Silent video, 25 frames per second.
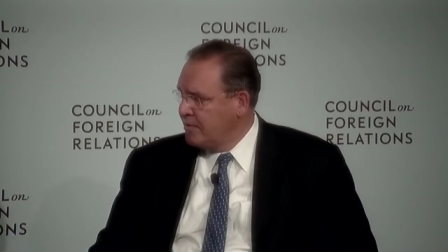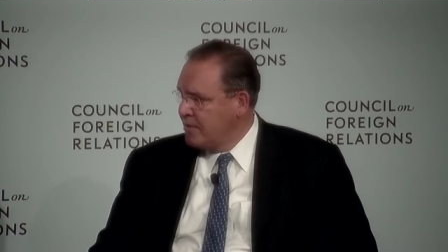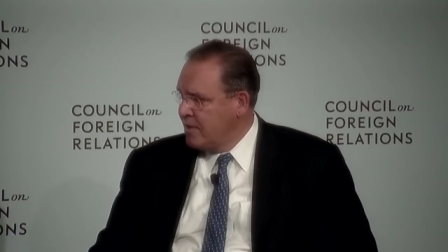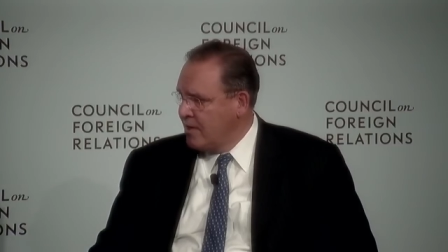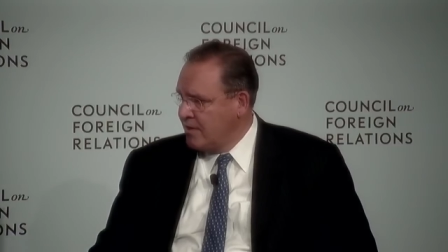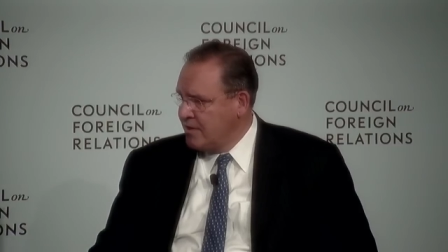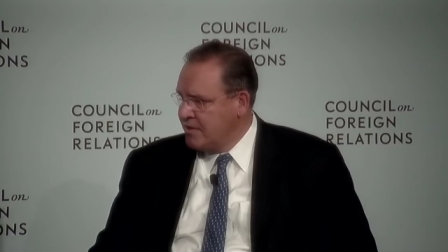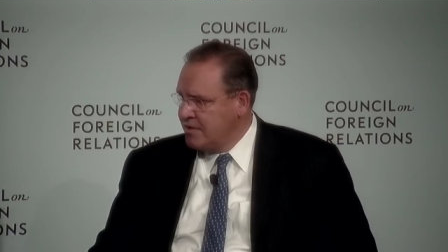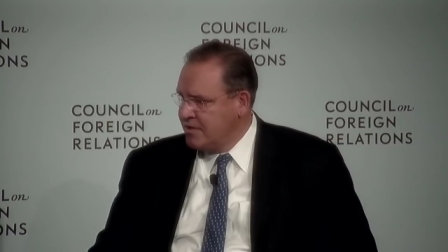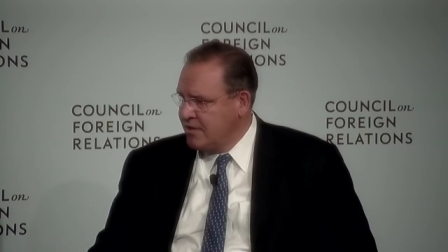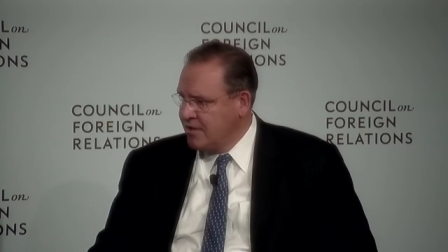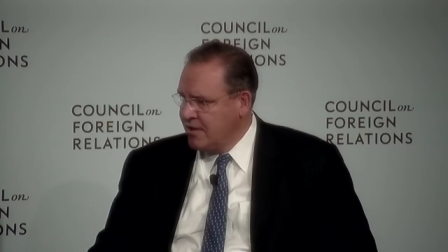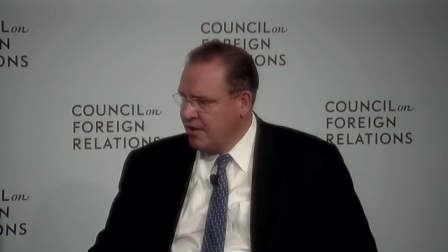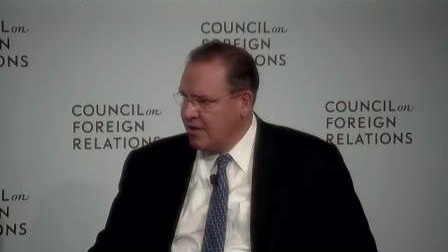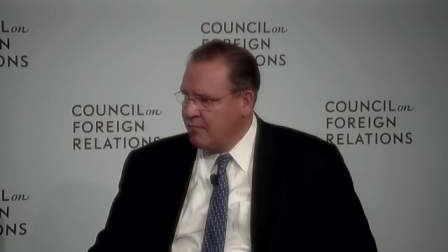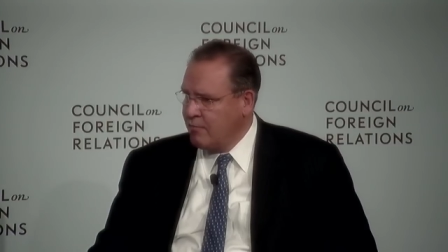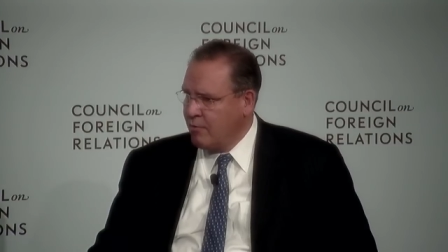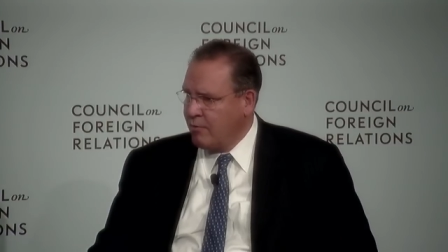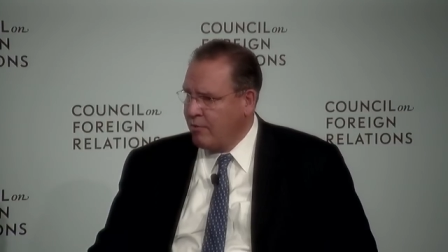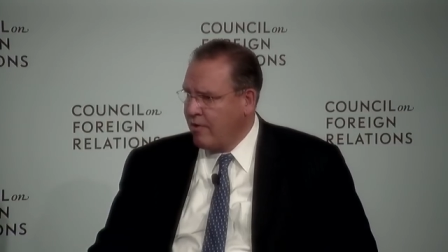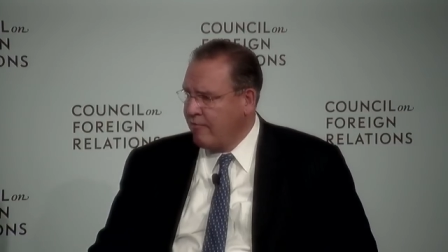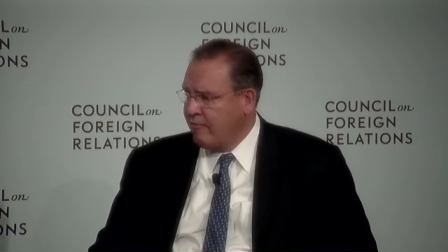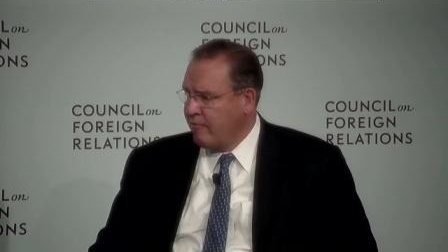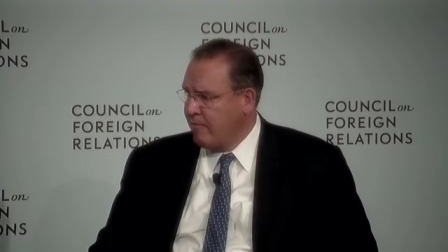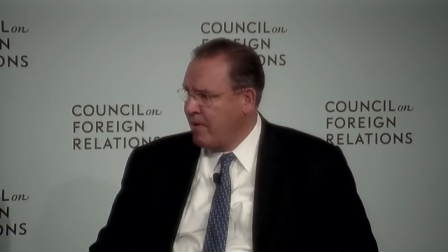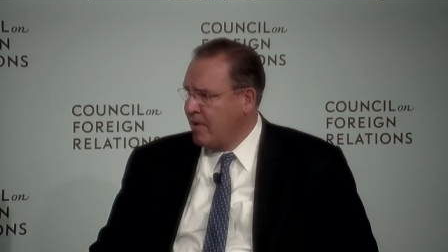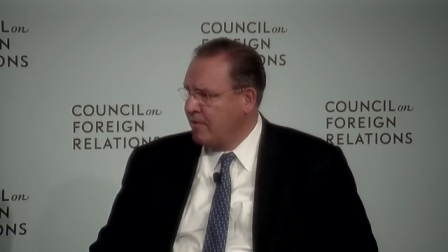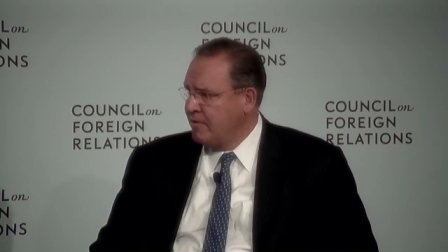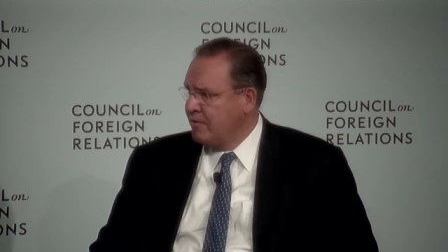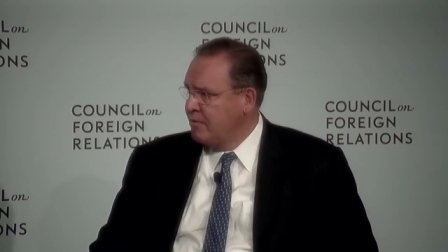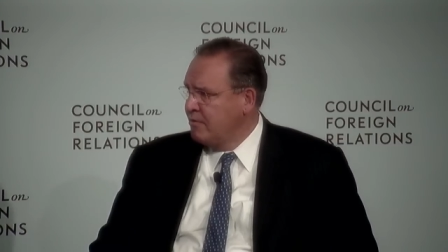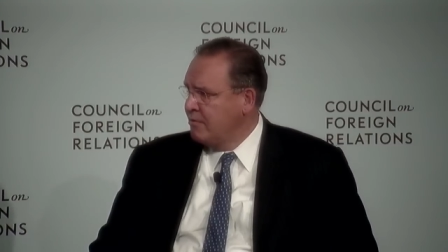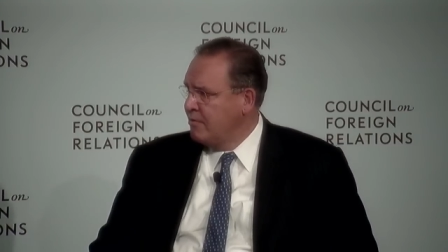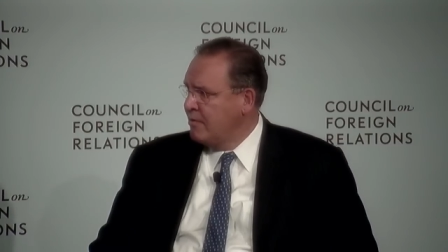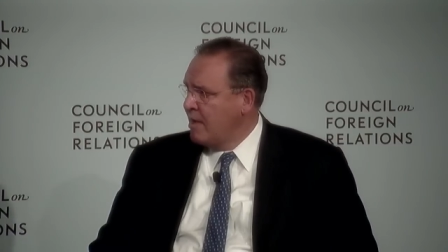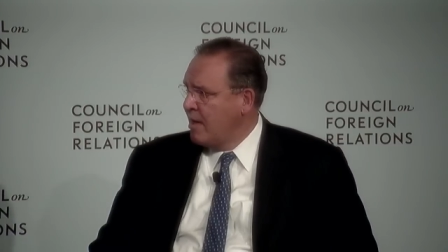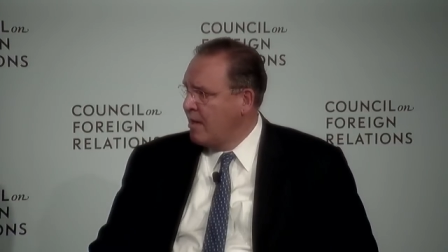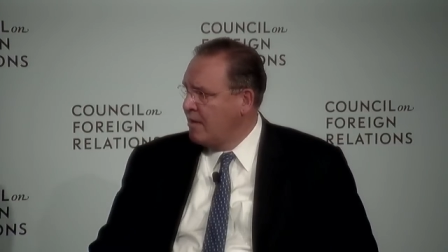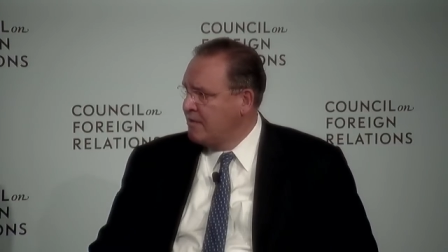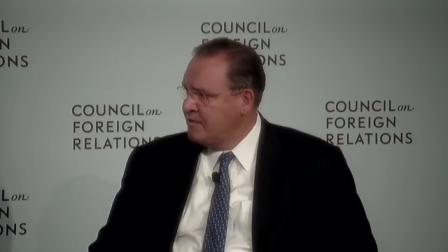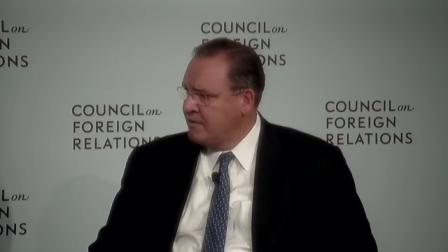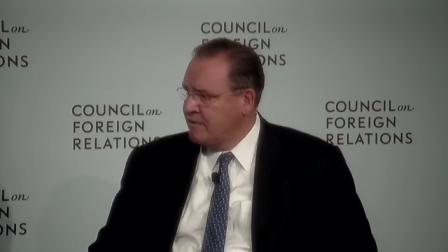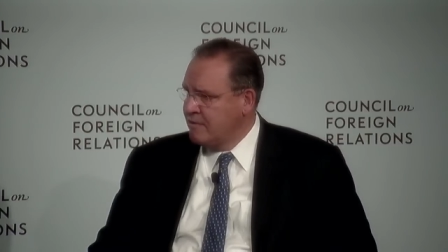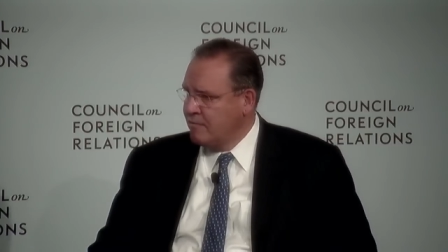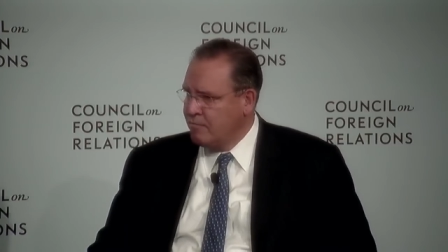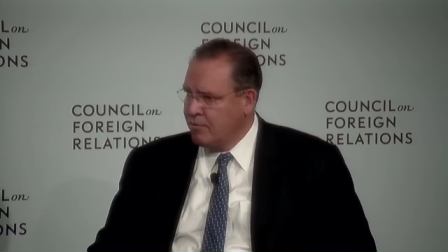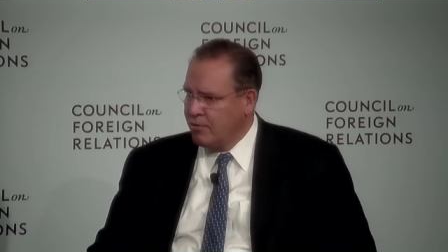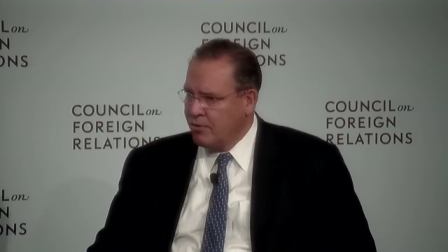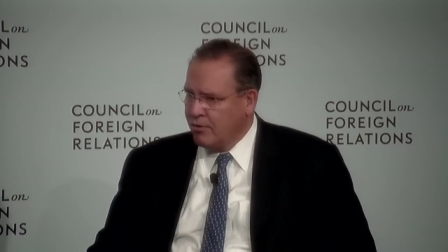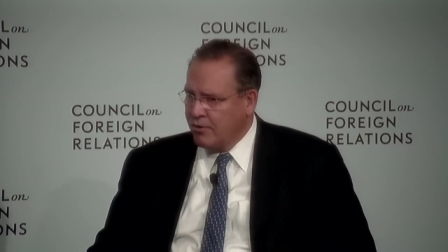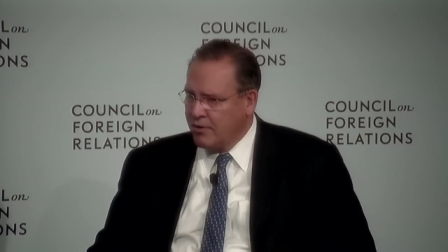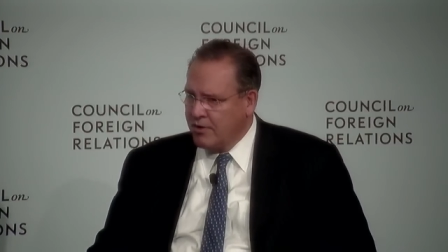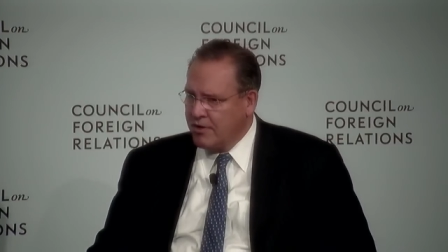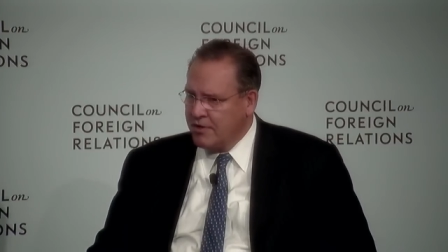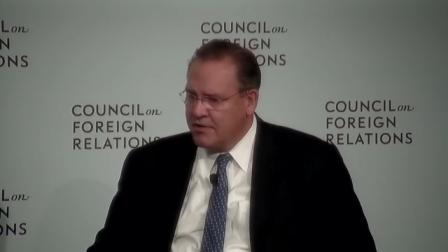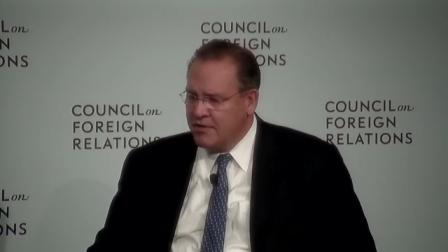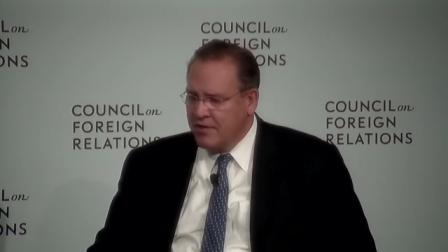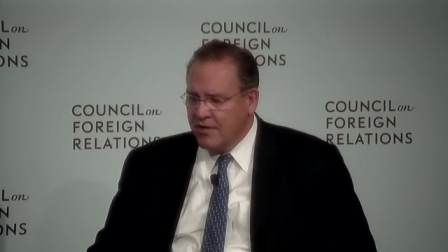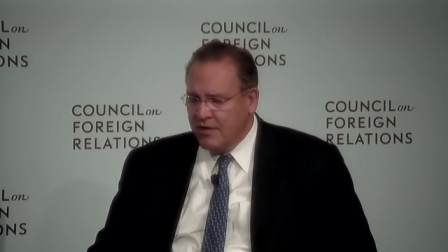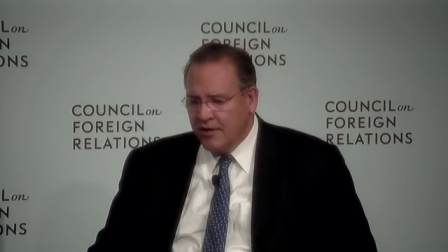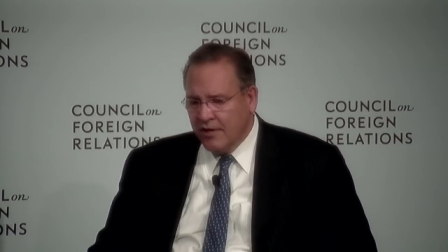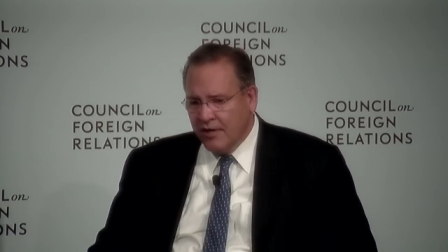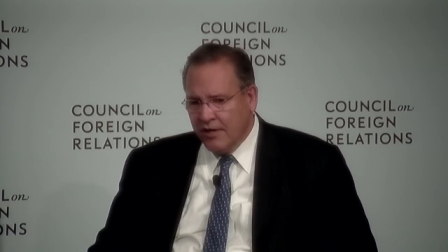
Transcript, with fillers: Tennessee, where we have about two thousand employees.